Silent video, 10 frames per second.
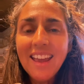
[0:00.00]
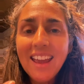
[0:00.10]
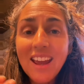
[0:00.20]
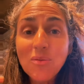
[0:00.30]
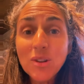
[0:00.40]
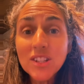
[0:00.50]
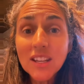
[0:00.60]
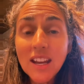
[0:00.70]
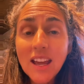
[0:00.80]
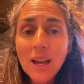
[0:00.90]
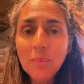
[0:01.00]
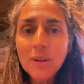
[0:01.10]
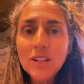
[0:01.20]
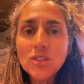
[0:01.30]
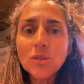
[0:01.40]
And what's going to
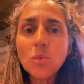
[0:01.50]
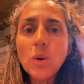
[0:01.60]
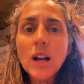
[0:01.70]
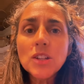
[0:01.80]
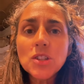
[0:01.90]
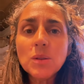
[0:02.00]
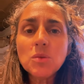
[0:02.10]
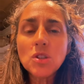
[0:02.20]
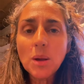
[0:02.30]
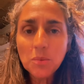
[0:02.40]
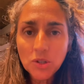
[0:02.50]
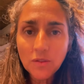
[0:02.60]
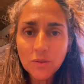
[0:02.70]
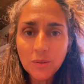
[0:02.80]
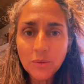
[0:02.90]
happen is you'll watch them
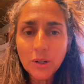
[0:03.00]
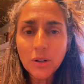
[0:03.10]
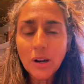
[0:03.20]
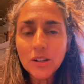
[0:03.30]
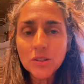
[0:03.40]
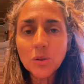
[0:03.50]
shapeshift before your eyes.